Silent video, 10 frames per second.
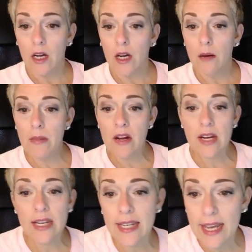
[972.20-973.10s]

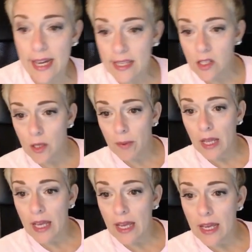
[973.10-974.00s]
American Dad is going to
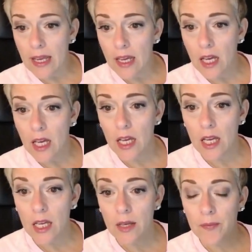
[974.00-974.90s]
play
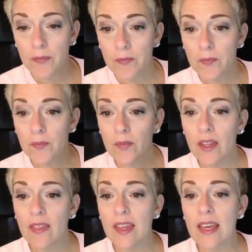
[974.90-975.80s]

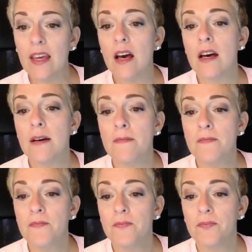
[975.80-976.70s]
the
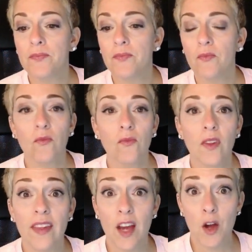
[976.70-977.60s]

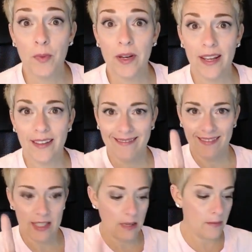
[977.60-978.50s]
opening
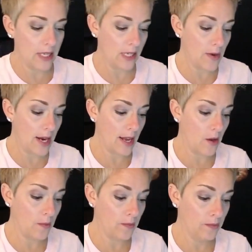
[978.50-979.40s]
because I'm busy right now.